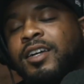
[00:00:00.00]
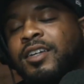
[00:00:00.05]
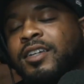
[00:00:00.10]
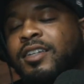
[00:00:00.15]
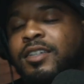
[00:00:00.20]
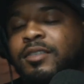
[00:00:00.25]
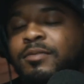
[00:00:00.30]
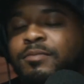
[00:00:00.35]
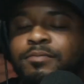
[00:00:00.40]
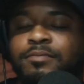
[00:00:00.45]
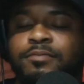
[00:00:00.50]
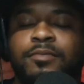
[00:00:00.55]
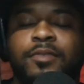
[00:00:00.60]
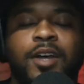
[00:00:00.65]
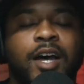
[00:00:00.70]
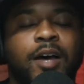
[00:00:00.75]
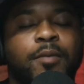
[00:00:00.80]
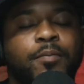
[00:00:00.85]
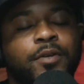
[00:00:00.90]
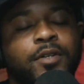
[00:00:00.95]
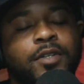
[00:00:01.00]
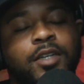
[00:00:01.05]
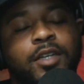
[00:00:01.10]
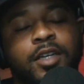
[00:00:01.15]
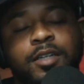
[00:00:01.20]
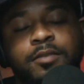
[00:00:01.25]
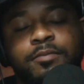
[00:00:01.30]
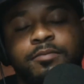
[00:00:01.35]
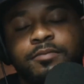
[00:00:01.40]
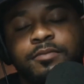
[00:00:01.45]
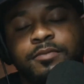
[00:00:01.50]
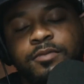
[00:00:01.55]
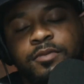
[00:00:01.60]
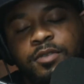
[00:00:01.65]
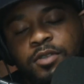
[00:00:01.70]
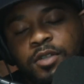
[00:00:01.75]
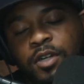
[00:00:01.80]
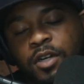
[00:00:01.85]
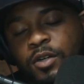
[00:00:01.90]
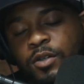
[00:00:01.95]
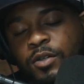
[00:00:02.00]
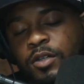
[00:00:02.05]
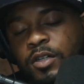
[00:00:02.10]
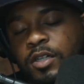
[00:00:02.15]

Um, I pull up, you know,